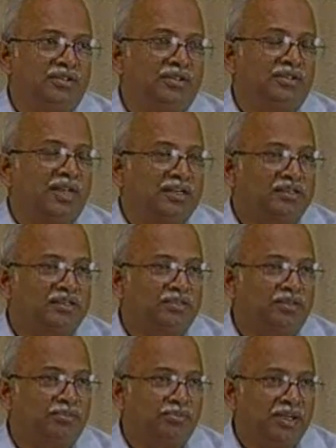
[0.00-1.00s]
that
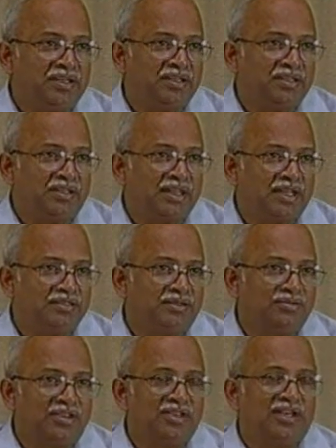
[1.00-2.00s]
the painting has a
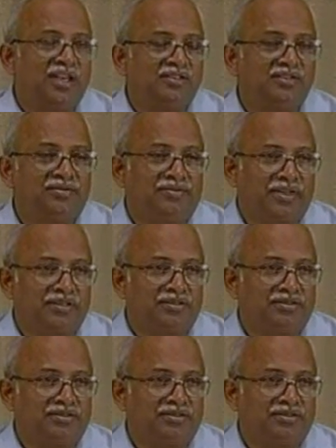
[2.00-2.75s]
very large effect